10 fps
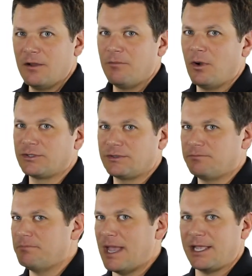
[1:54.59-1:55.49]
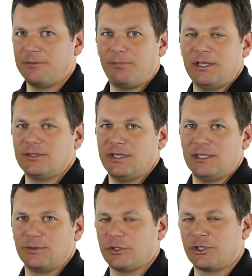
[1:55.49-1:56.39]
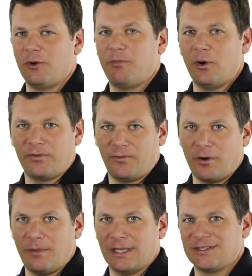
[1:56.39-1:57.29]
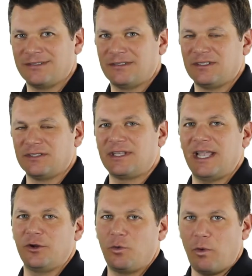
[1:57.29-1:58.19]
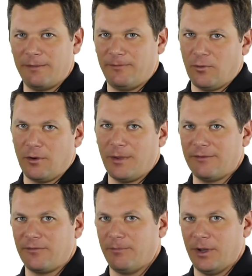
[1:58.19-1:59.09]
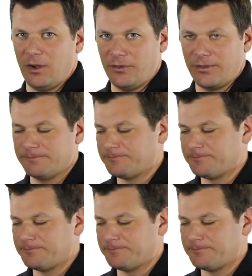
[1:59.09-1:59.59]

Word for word: Most Mac and PCs will show both formats since it's a standard web format for both.